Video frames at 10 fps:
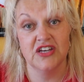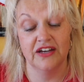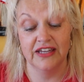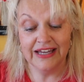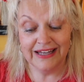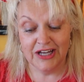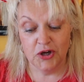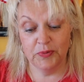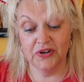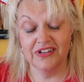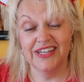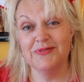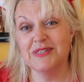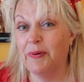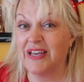I, but it
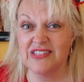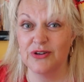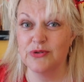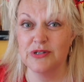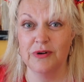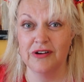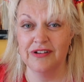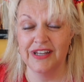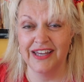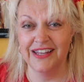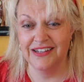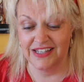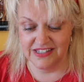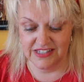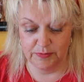was a pass holder one, and
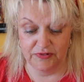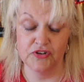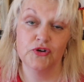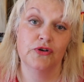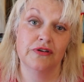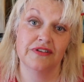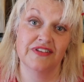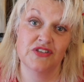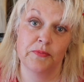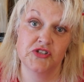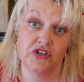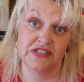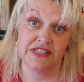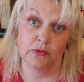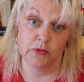as I said before, this
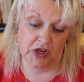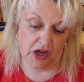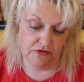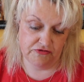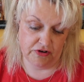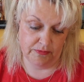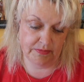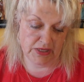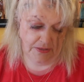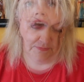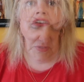opportunity will go from me.